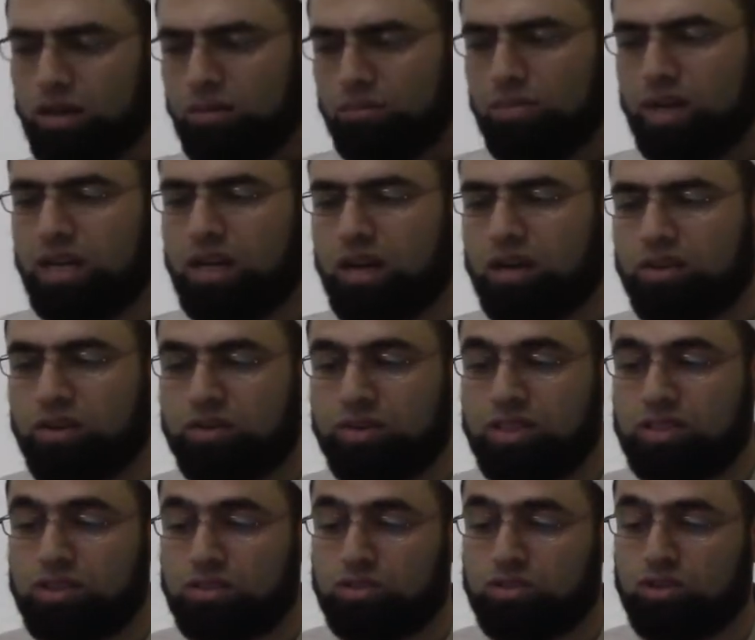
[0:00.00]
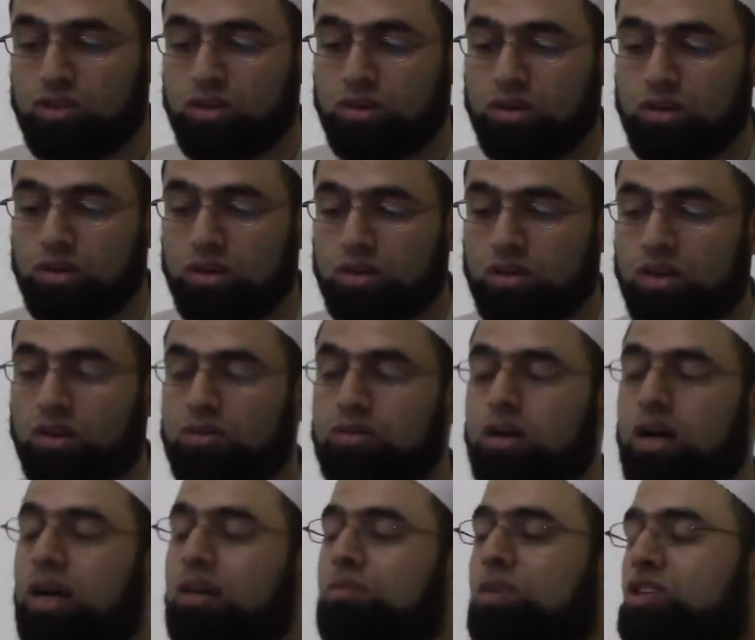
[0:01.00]
Many other reasons. So the
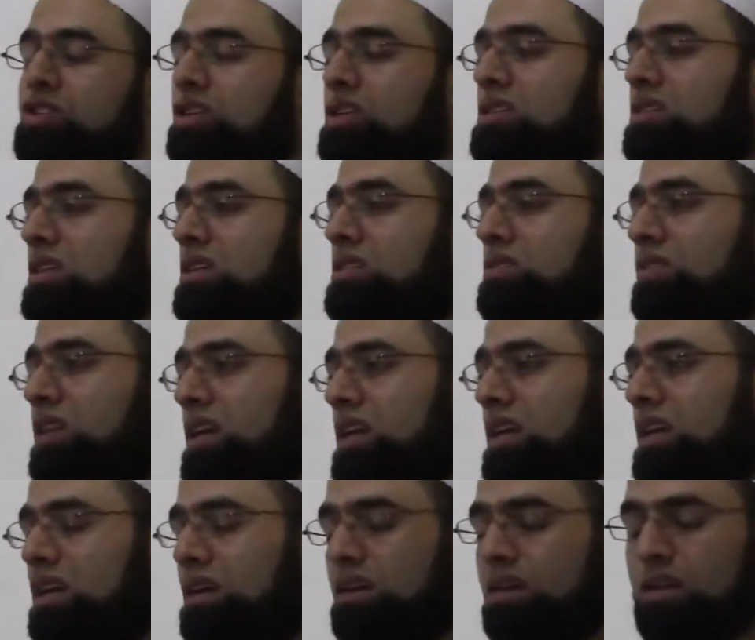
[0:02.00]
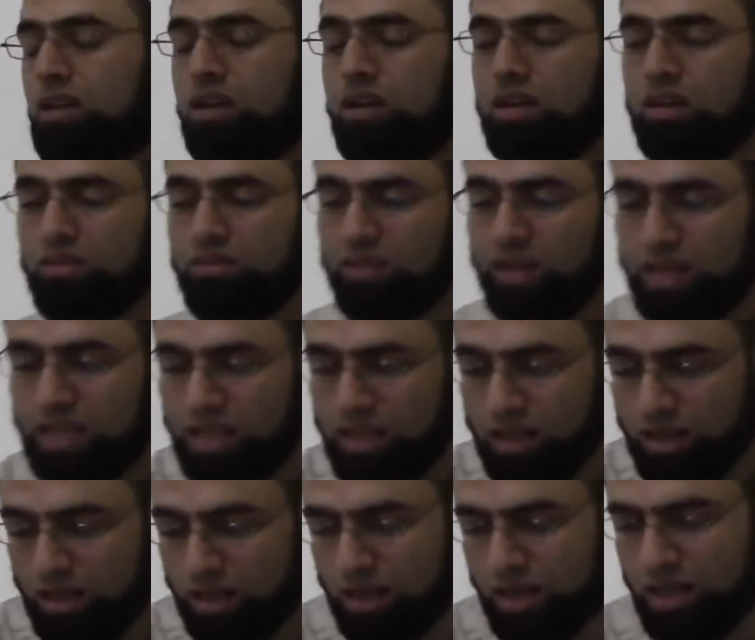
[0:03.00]
Quran mentions this very,
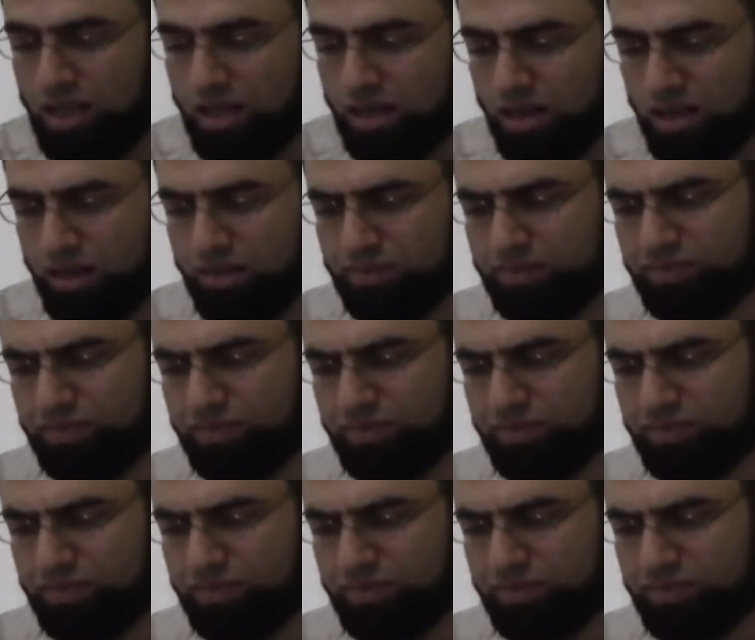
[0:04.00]
very clearly.